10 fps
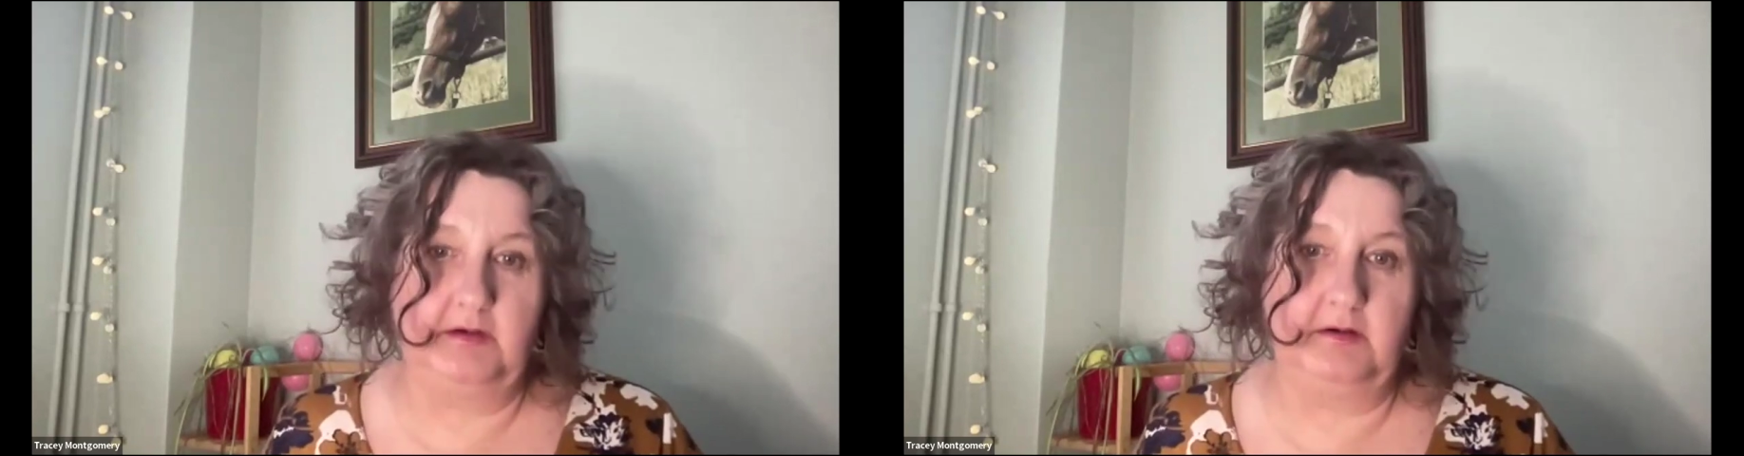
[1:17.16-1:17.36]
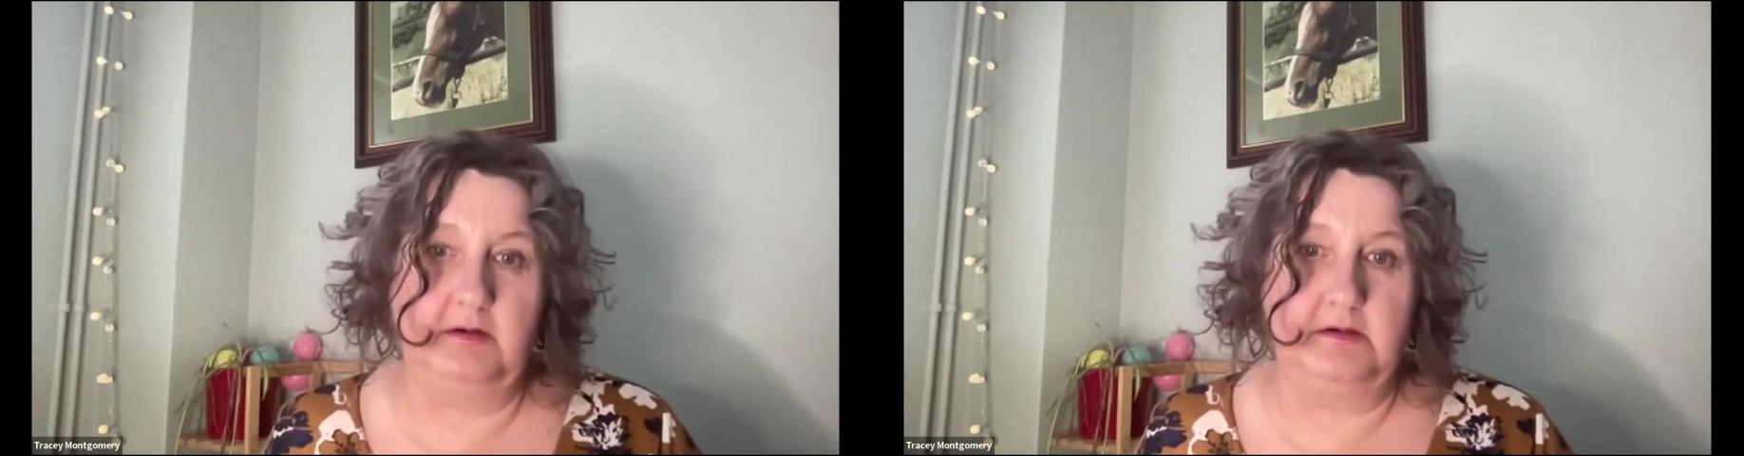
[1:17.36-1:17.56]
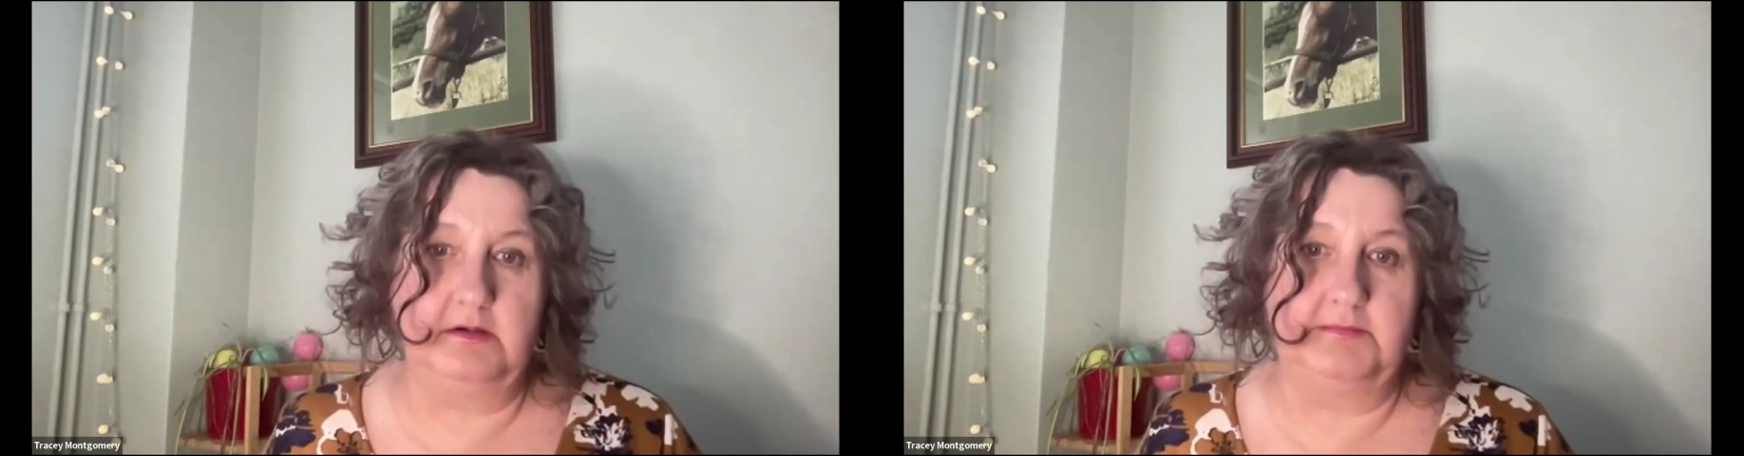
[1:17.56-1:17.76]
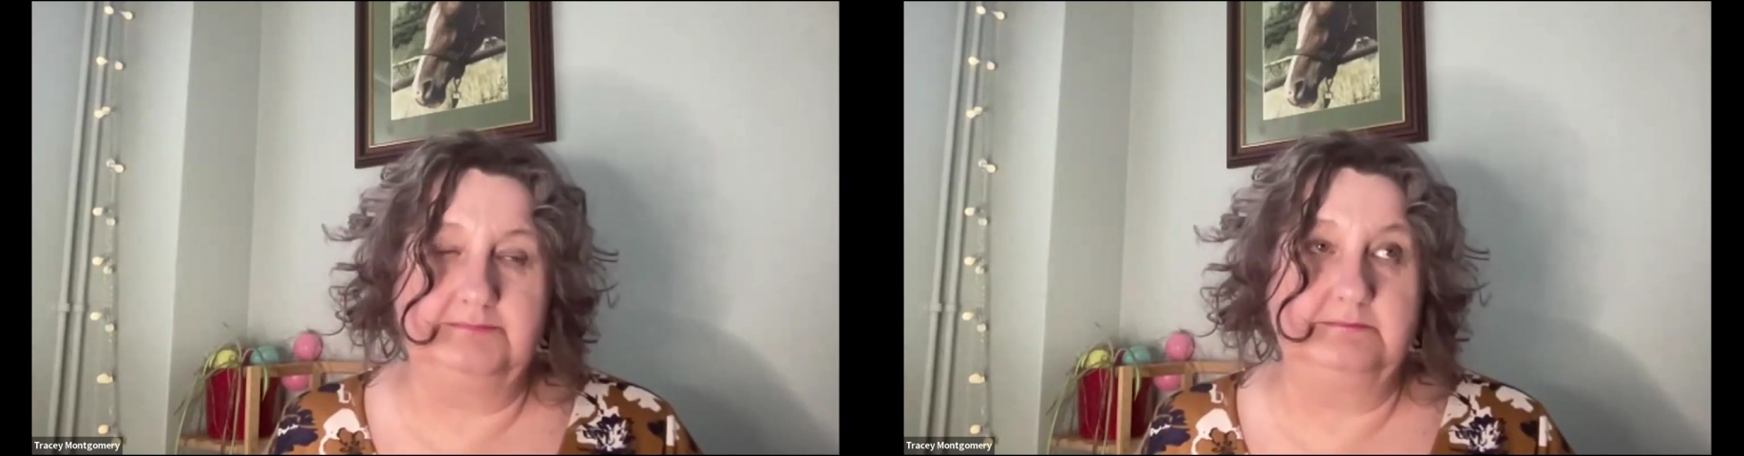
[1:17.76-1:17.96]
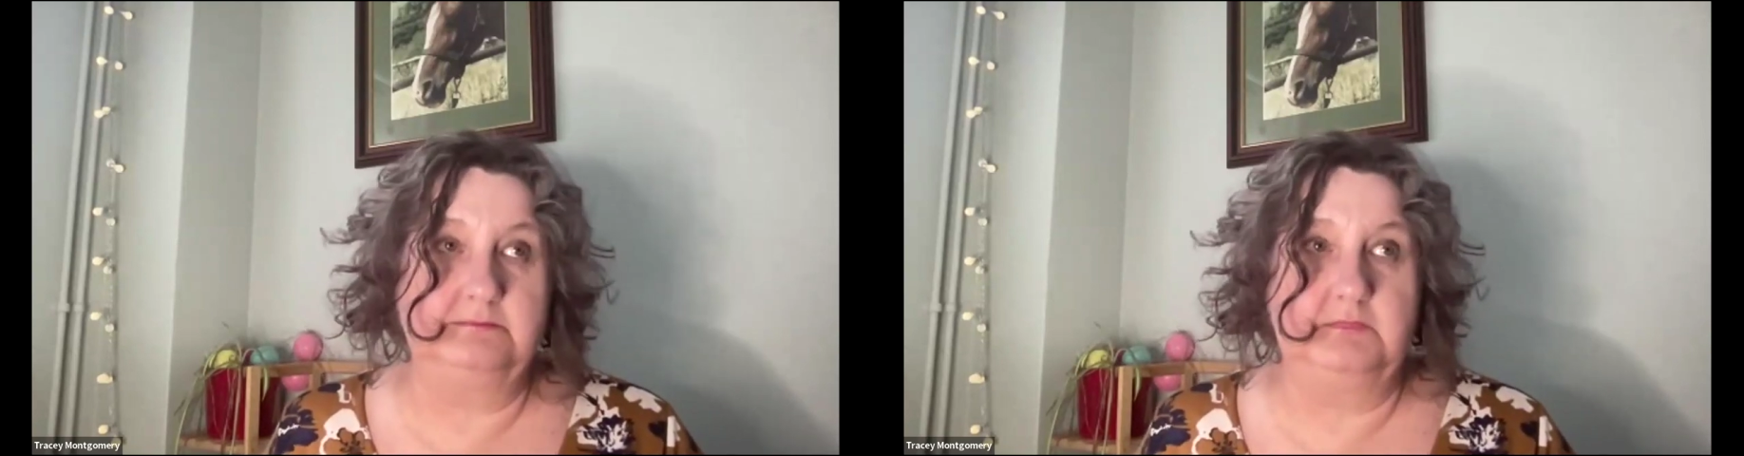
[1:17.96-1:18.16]
are
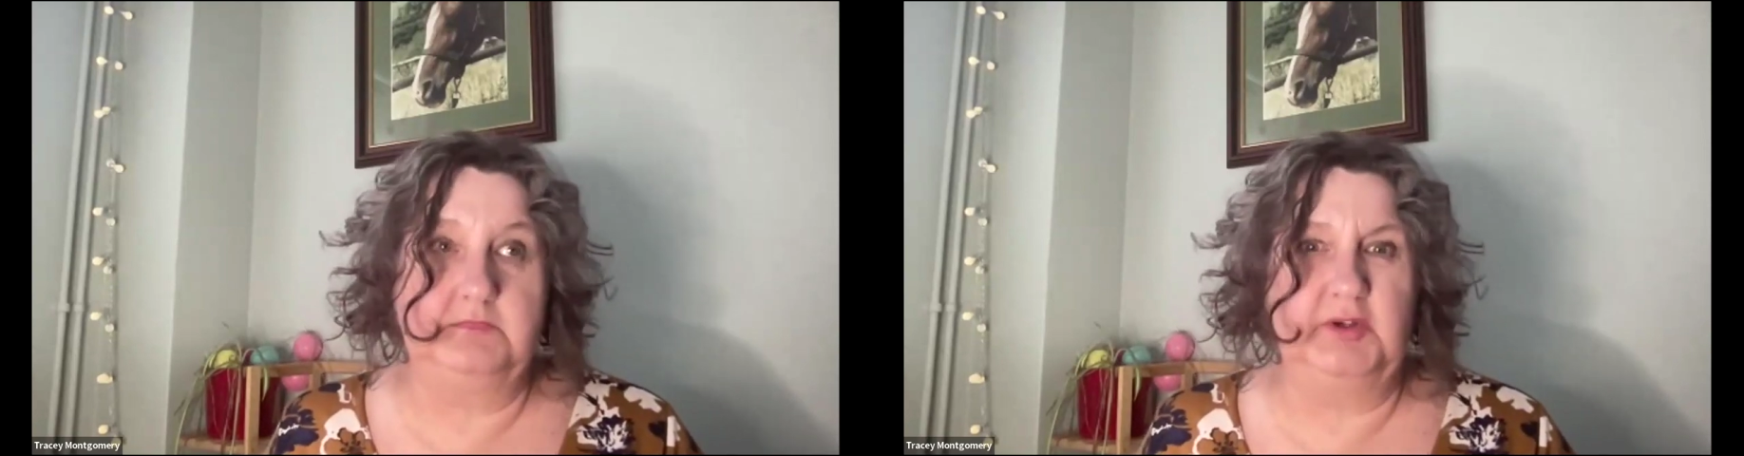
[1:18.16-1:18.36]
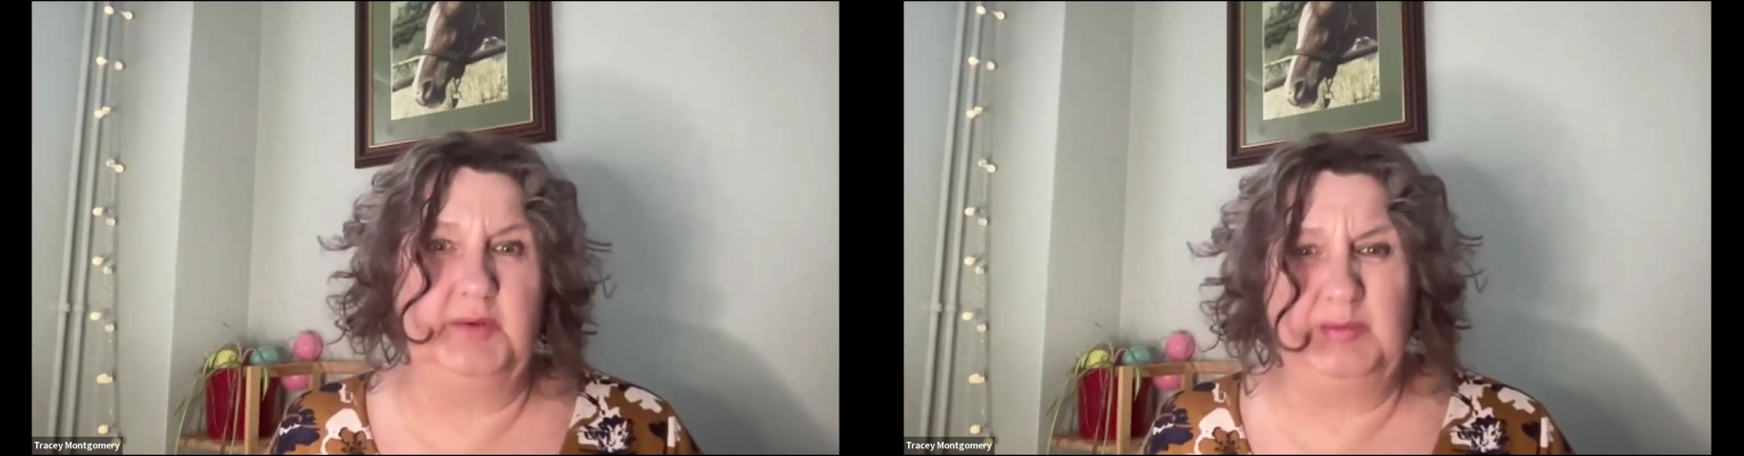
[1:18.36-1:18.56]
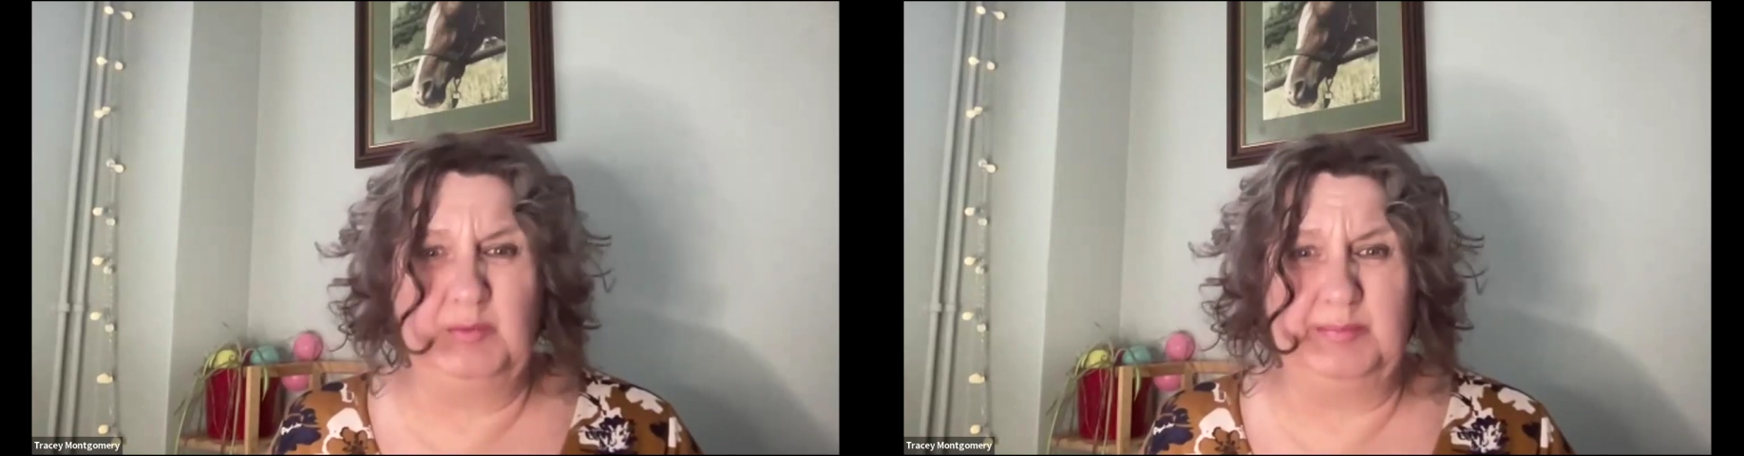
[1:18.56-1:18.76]
doing